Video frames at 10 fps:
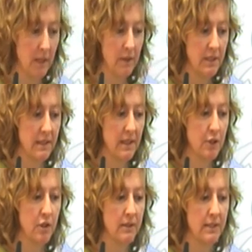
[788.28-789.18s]
There is a
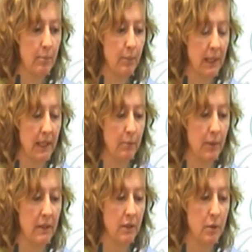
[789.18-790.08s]
national template
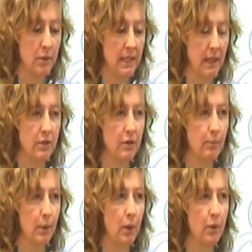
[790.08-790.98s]
being used now to
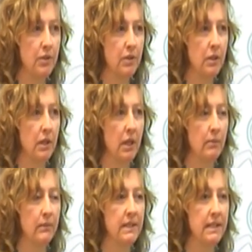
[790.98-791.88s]
report
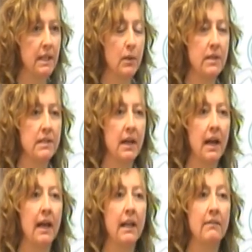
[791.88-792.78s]
the sequence at
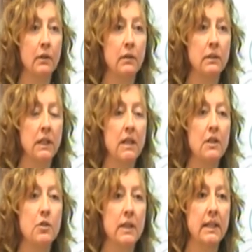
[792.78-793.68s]
high level,
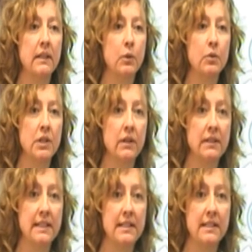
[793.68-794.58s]
so it includes all the
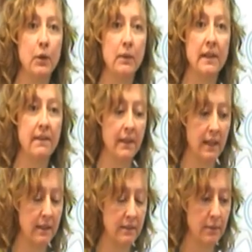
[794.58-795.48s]
detail within
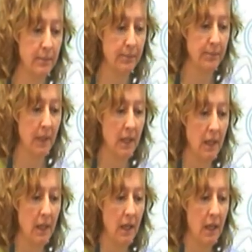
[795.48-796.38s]
that.
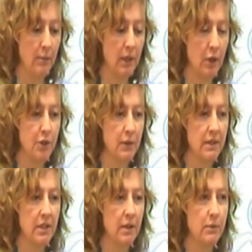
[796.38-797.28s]
And also
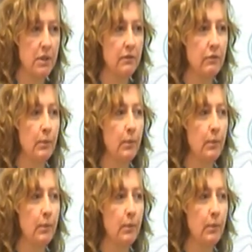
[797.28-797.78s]
in terms of